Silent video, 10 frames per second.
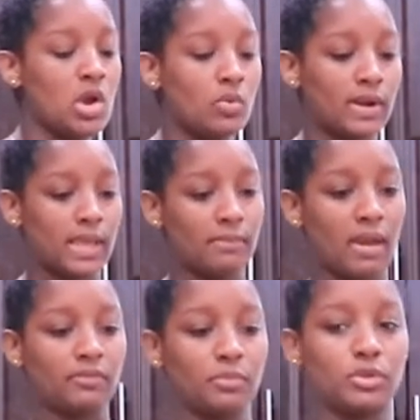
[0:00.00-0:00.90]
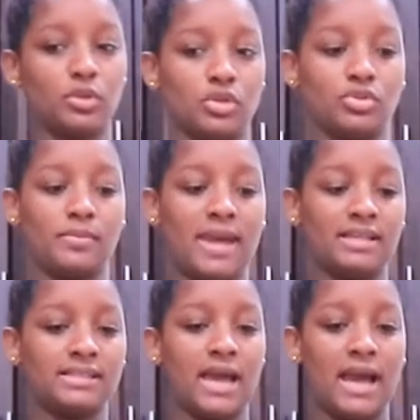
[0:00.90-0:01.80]
When I came back from the
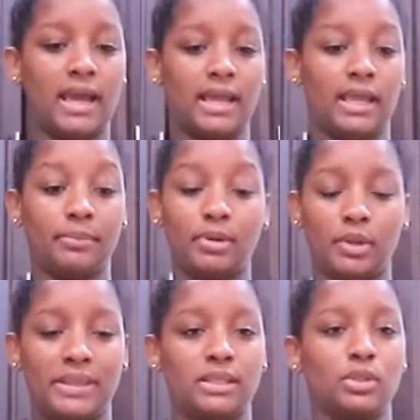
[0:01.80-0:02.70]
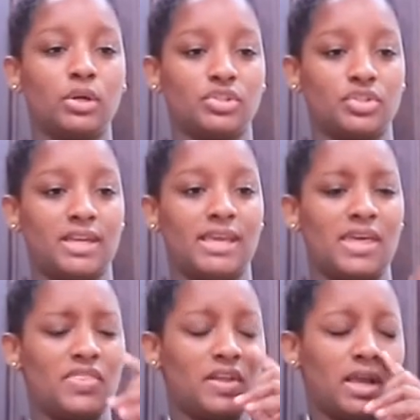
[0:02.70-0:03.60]
laundromat, I put away the laundry,
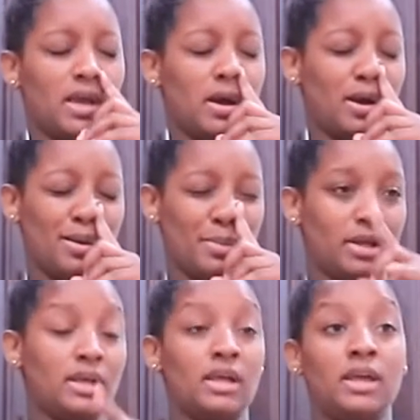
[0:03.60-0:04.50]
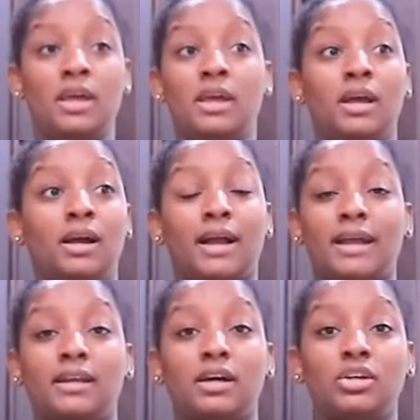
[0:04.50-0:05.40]
and then I um
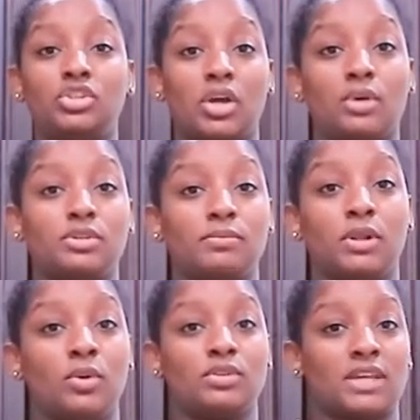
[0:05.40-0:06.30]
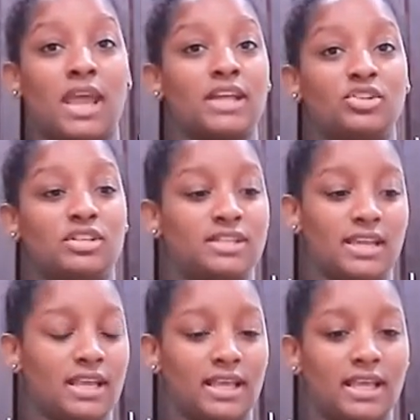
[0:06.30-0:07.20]
kind of took out some clothes that I had just
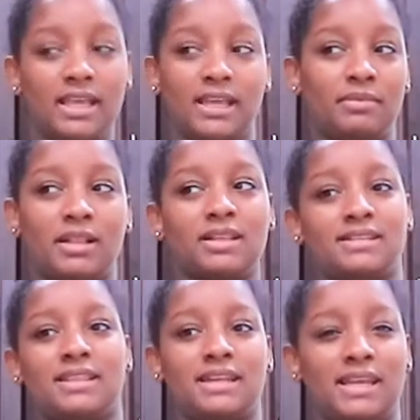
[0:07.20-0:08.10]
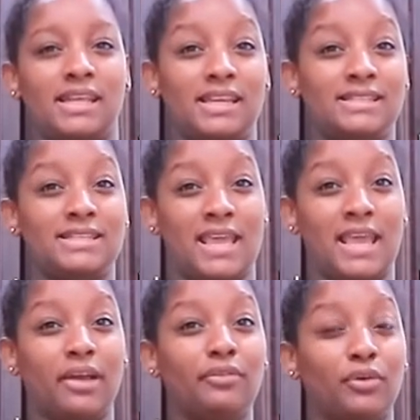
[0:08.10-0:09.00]
sitting in my closet that I needed to
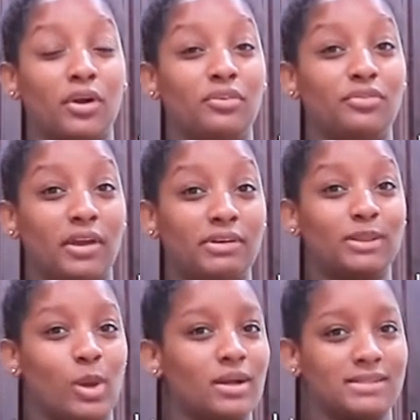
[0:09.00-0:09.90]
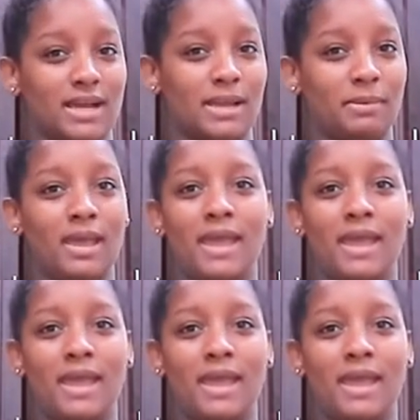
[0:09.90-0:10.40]
hang for a very long time.